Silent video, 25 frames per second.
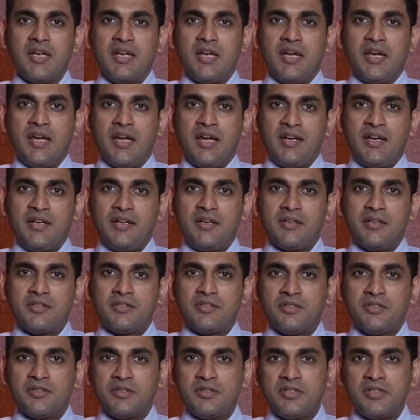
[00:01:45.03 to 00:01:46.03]
and
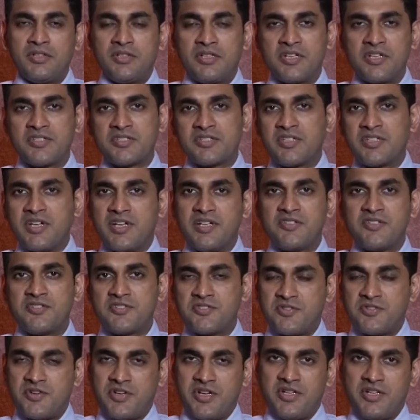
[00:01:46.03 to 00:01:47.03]
the disc gets
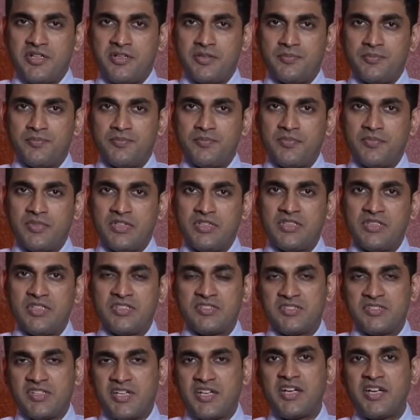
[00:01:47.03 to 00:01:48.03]
strained. The
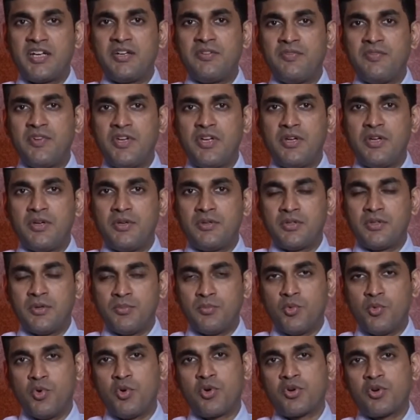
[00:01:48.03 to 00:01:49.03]
second way, the
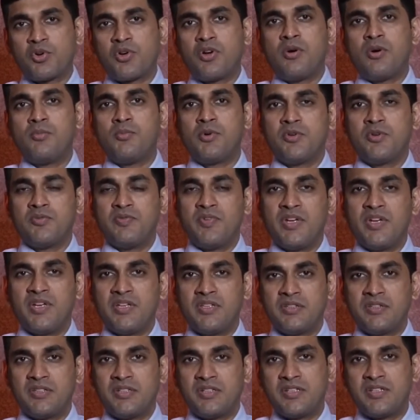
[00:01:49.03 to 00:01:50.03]
more common
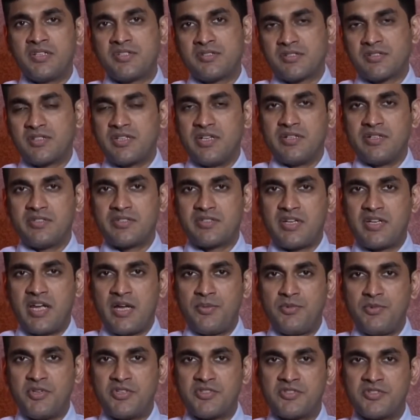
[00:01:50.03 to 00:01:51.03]
way the disc gets
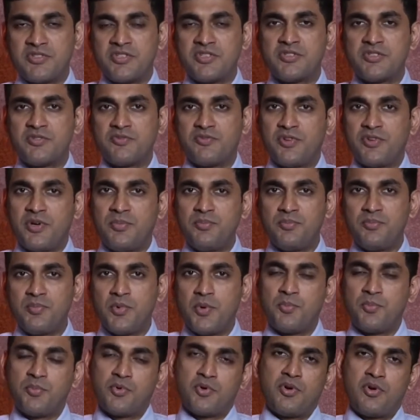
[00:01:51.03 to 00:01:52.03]
damaged is from
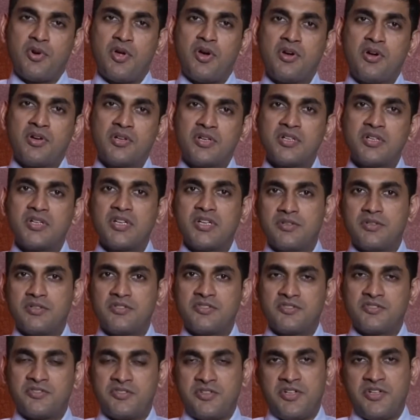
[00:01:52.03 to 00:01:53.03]
prolonged
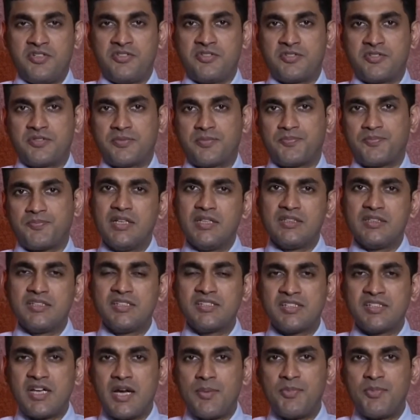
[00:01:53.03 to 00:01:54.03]
stress.
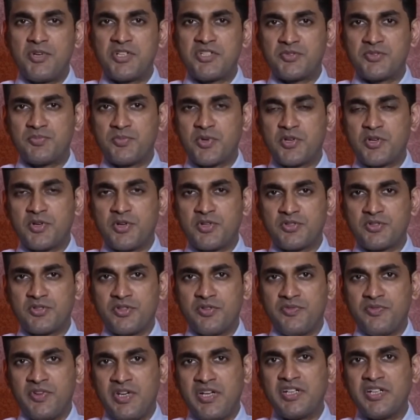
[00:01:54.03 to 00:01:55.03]
This happens because
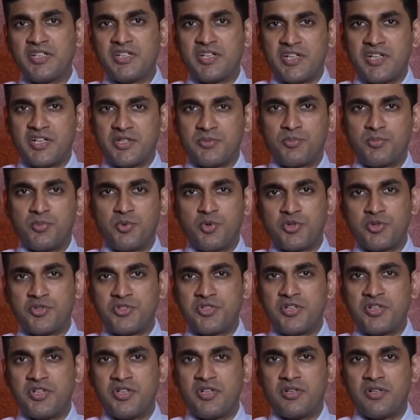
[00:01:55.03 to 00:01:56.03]
of incorrect
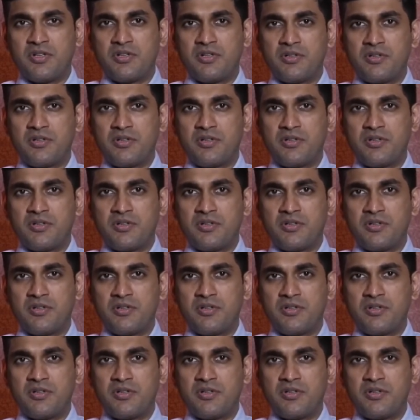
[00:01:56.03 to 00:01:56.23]
posture